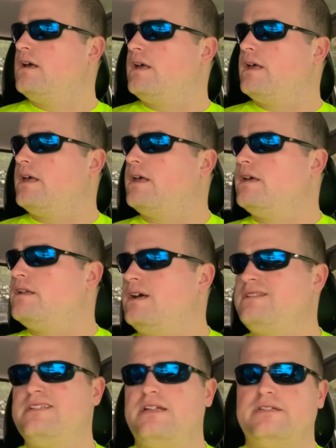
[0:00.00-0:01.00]
And I,
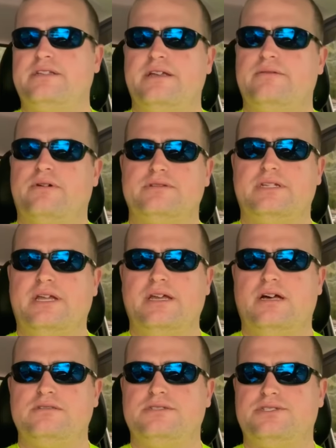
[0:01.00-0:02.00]
I tell you what, today
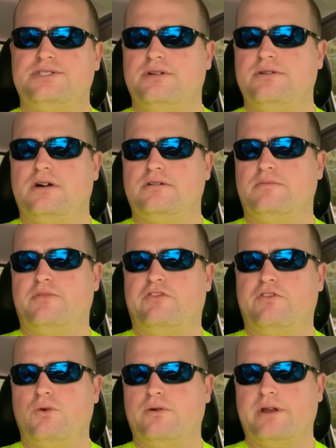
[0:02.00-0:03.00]
I'll just show y'all a
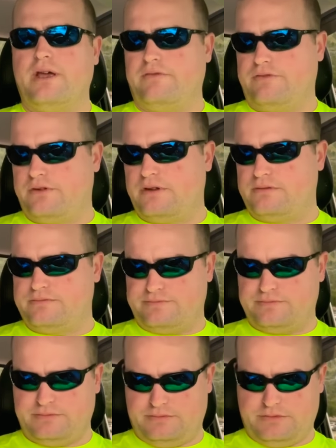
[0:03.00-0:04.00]
before and after. I don't
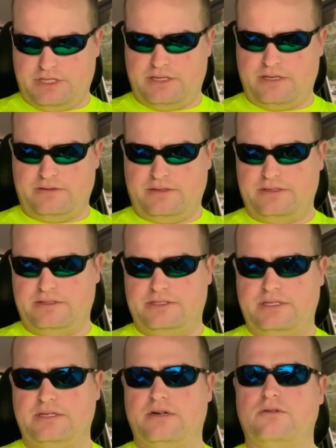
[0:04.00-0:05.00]
think y'all need to
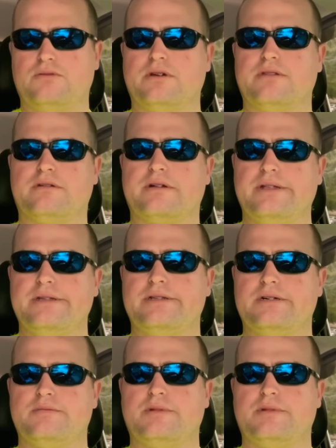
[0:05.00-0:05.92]
see a whole nother cleanup.